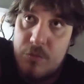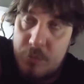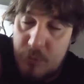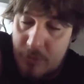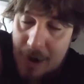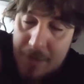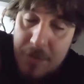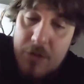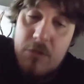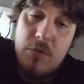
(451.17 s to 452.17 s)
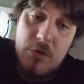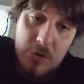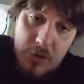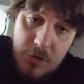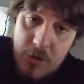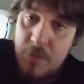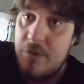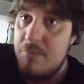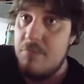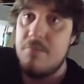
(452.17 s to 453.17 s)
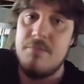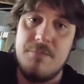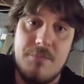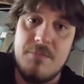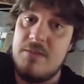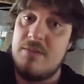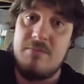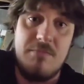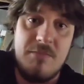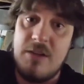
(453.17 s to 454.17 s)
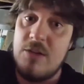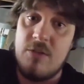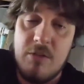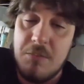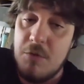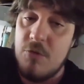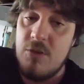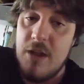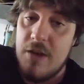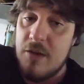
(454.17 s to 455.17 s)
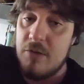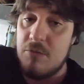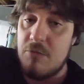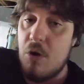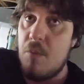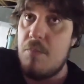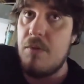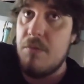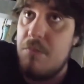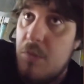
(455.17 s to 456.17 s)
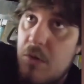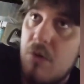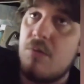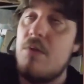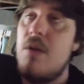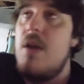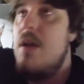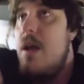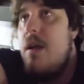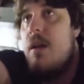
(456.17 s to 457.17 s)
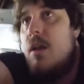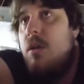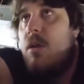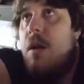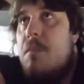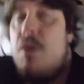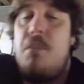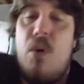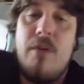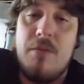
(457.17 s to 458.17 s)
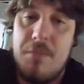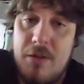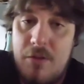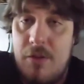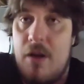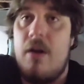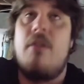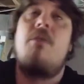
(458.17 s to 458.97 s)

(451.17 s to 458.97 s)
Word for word: scrap it, start anew, and teach you some new shit, and hope that you don't you don't put a poison pill in there. And